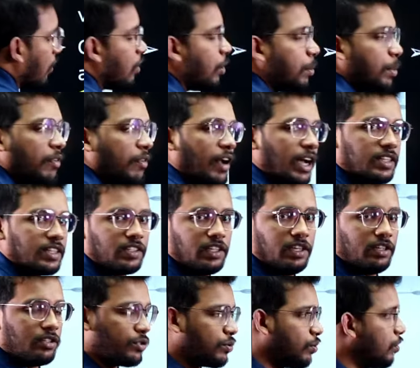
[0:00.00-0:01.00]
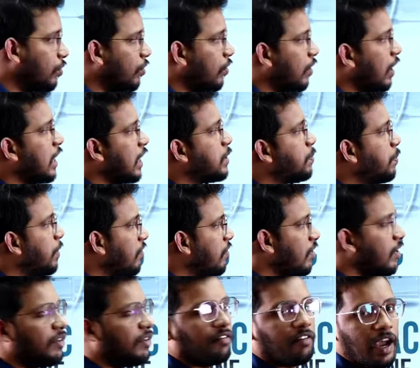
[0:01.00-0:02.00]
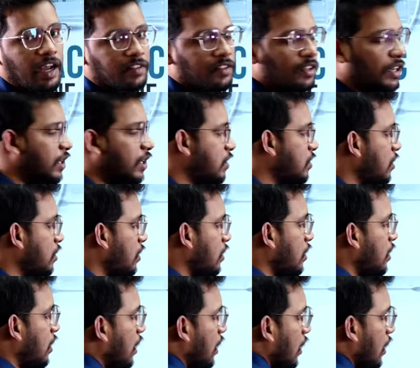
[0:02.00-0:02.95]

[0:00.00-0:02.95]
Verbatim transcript: developed vaccine. So HPV vaccination